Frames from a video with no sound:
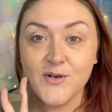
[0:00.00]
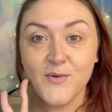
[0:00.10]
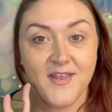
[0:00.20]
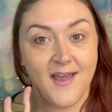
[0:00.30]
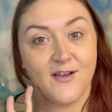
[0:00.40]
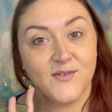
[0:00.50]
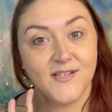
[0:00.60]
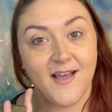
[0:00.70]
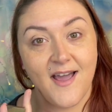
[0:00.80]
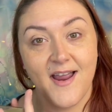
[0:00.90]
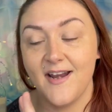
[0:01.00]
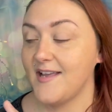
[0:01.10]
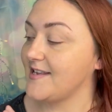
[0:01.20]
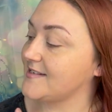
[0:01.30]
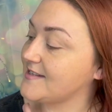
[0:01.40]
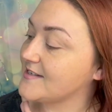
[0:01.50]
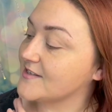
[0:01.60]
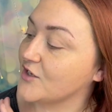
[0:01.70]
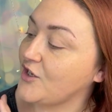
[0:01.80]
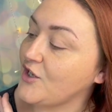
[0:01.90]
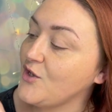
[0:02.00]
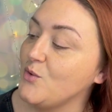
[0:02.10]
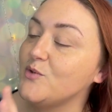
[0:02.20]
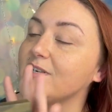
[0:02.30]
on the outside is this cute